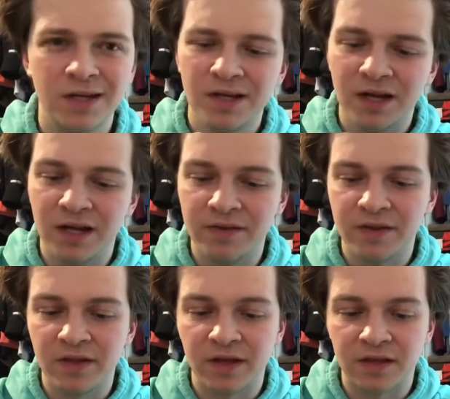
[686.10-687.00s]
and then
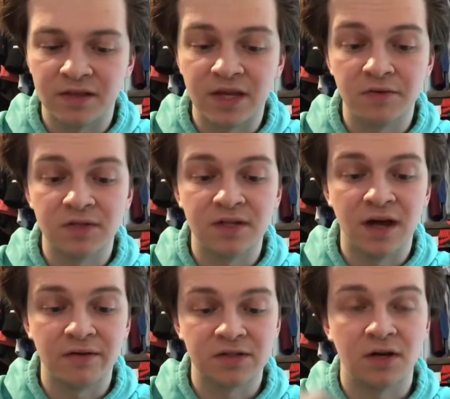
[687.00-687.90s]
like I
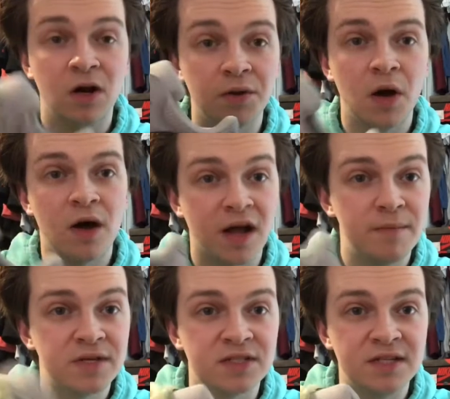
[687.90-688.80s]
was like, oh no, like I
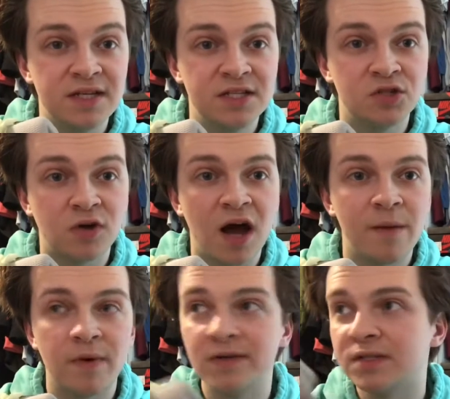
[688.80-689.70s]
missed the Yeezy drop.
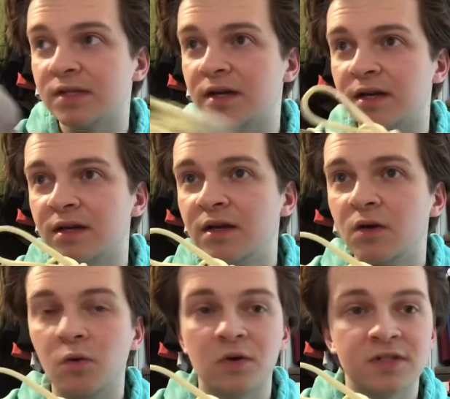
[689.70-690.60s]
I was like,
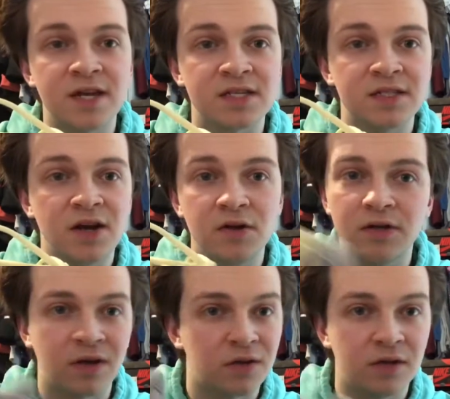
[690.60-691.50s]
worst case scenario, you
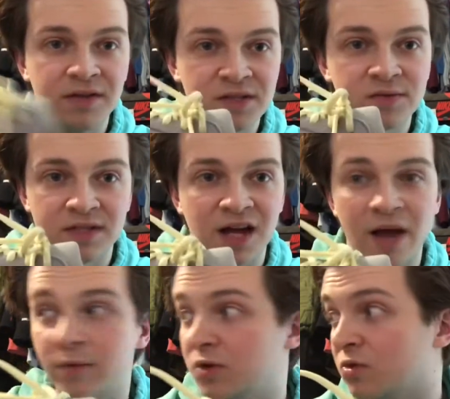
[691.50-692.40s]
know, this is the
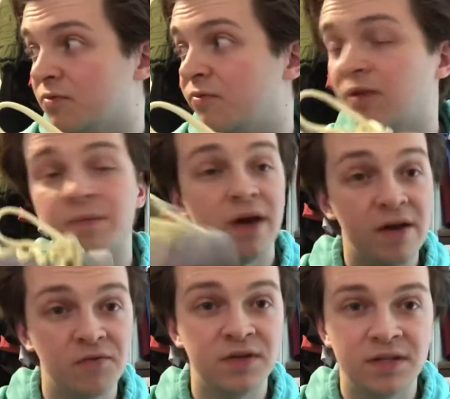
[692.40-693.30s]
time when you could flip
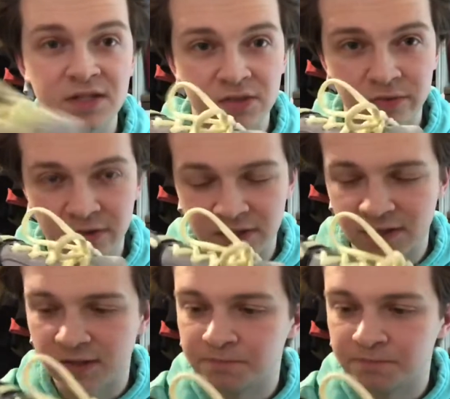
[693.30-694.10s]
every Yeezy release.